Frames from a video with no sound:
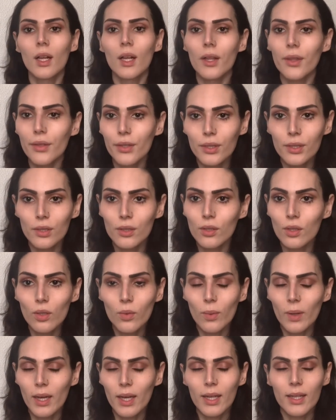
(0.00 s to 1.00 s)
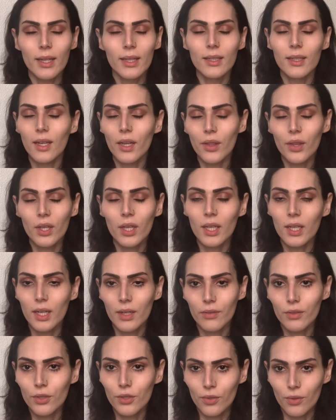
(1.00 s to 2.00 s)
There's no way that nothing can
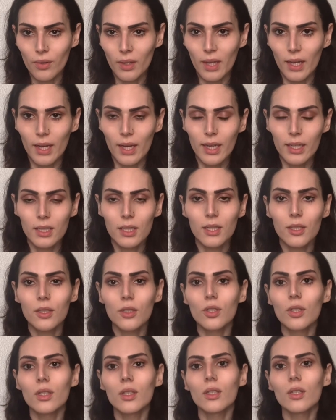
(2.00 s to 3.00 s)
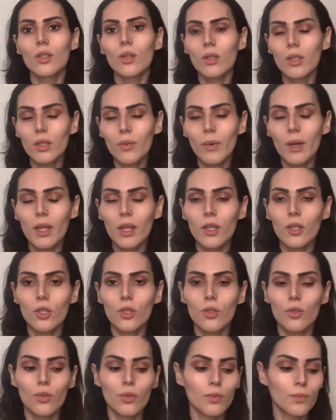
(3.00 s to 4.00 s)
ever do that. The only way that
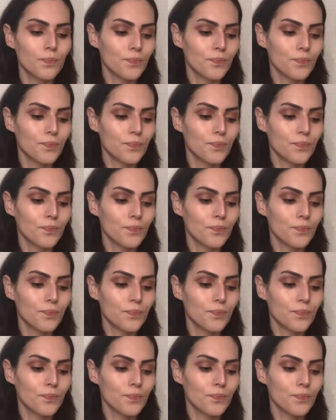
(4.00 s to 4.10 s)
you